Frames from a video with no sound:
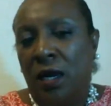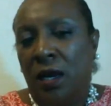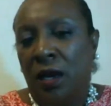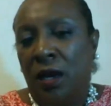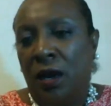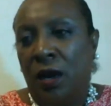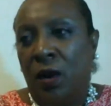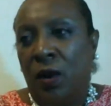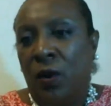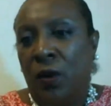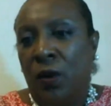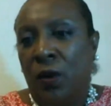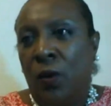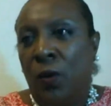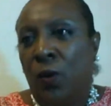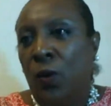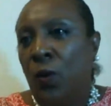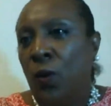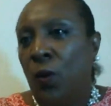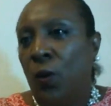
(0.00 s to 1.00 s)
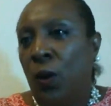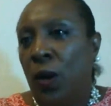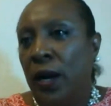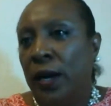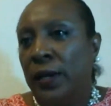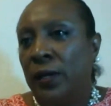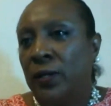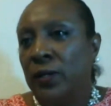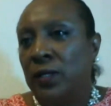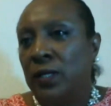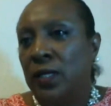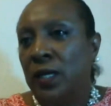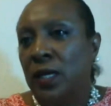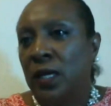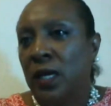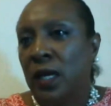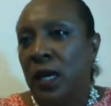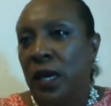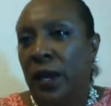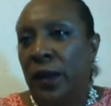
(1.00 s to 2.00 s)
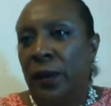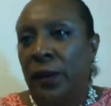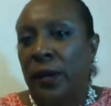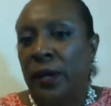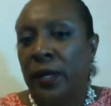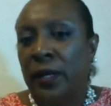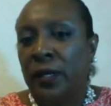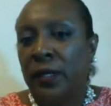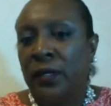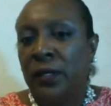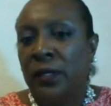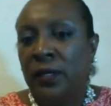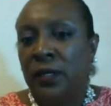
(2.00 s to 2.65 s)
No, I don't hear it.